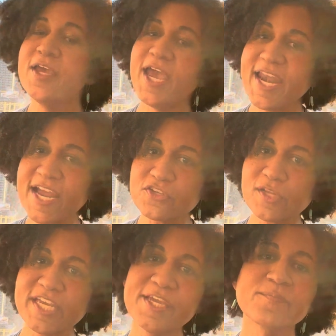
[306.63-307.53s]
And
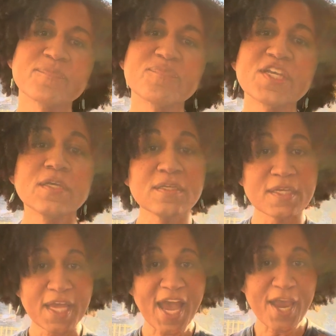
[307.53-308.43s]
actually,
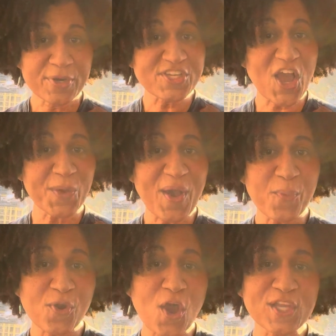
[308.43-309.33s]
I always talk about
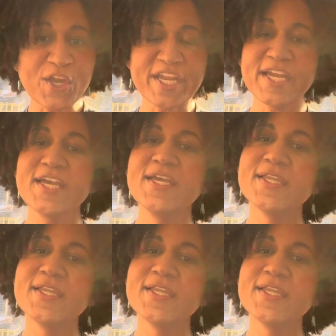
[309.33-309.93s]
we're all learning.